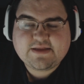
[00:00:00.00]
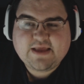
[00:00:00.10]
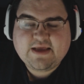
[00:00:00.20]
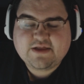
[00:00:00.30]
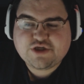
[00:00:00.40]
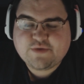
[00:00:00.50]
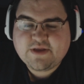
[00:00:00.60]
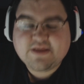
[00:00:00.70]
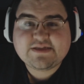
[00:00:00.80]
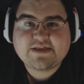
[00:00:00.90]

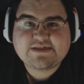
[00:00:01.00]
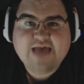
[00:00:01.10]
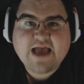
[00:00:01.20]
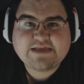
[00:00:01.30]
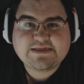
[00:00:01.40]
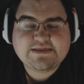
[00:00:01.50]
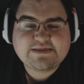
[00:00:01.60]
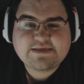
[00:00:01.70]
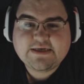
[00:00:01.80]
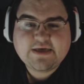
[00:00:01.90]
Englishmen, the
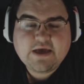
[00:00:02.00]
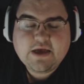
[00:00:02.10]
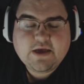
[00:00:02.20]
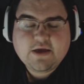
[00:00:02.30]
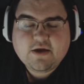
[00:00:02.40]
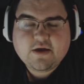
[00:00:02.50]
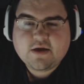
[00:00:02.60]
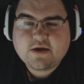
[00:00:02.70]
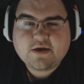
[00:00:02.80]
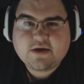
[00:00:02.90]
Saxons
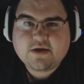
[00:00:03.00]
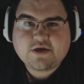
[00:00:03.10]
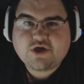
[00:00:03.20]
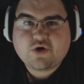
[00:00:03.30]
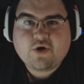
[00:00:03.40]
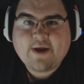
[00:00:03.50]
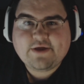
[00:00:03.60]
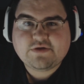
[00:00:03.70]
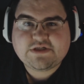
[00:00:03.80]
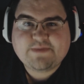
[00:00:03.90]
don't know how to
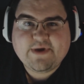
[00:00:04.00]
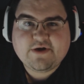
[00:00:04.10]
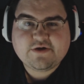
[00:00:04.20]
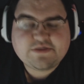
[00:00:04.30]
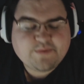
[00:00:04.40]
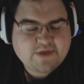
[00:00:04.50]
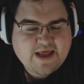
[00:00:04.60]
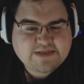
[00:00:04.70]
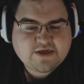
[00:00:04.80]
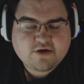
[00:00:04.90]
use spears, but
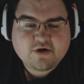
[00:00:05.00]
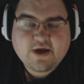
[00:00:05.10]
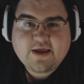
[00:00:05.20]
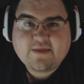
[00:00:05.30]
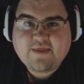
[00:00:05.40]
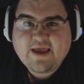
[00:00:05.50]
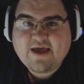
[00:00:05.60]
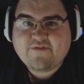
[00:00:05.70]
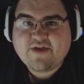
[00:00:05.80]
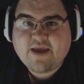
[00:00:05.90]
that's all right. They
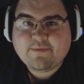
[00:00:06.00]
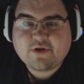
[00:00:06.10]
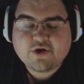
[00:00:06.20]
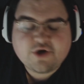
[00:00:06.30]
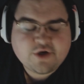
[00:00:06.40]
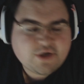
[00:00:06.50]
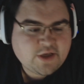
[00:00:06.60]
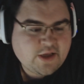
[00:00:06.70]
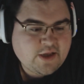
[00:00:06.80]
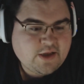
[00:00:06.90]
have time to learn.
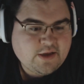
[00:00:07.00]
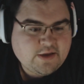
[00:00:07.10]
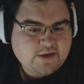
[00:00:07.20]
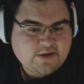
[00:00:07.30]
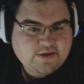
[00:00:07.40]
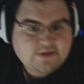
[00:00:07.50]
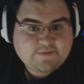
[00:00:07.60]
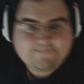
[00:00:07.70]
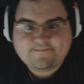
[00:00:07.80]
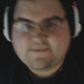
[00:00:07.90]

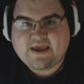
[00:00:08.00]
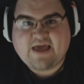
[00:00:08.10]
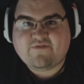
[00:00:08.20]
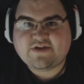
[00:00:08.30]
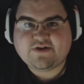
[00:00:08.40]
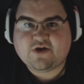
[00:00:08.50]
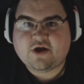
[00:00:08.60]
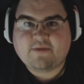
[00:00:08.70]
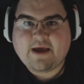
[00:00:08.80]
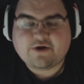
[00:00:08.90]
They have until
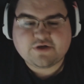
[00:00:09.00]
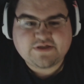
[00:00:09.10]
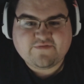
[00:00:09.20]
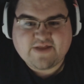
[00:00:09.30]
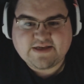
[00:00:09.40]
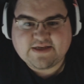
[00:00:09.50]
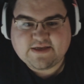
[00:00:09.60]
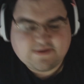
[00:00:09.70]
gunpowder is invented.